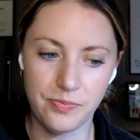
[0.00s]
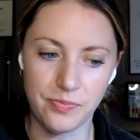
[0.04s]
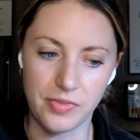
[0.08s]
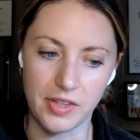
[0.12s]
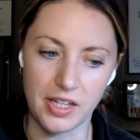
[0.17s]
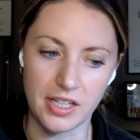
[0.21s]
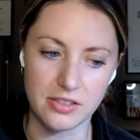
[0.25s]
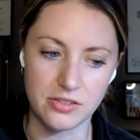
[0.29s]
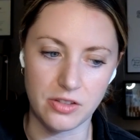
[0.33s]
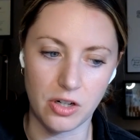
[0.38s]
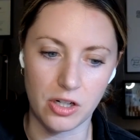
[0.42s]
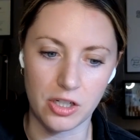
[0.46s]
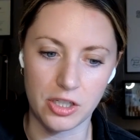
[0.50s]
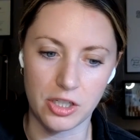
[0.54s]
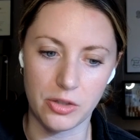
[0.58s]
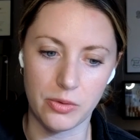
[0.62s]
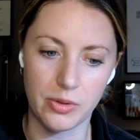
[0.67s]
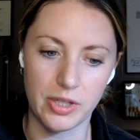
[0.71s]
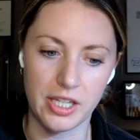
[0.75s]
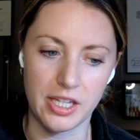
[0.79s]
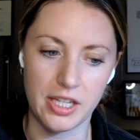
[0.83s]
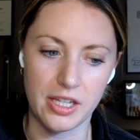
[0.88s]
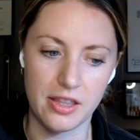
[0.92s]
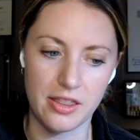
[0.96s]
is
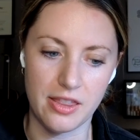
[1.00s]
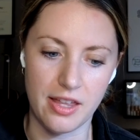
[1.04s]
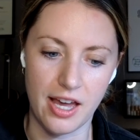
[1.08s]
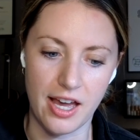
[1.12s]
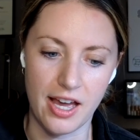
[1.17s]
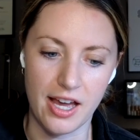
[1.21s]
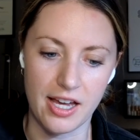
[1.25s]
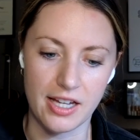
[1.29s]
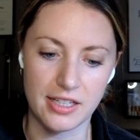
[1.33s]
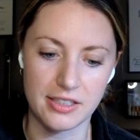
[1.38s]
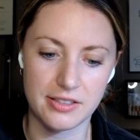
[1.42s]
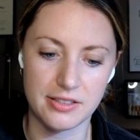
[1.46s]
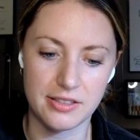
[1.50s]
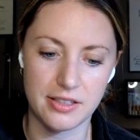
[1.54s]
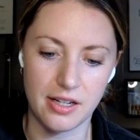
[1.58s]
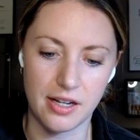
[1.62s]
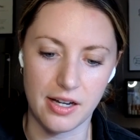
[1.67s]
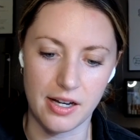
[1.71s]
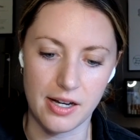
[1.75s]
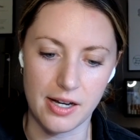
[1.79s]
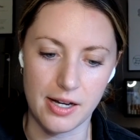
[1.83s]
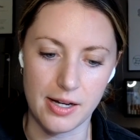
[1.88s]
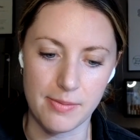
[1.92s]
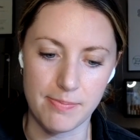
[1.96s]
arguing that
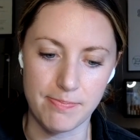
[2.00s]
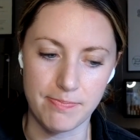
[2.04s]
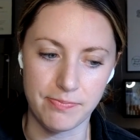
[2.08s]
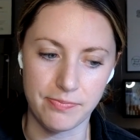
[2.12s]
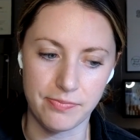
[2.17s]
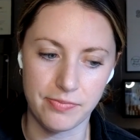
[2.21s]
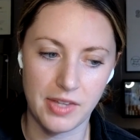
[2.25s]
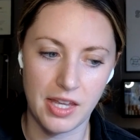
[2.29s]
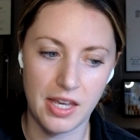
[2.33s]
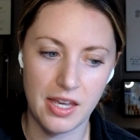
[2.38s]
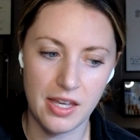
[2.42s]
um,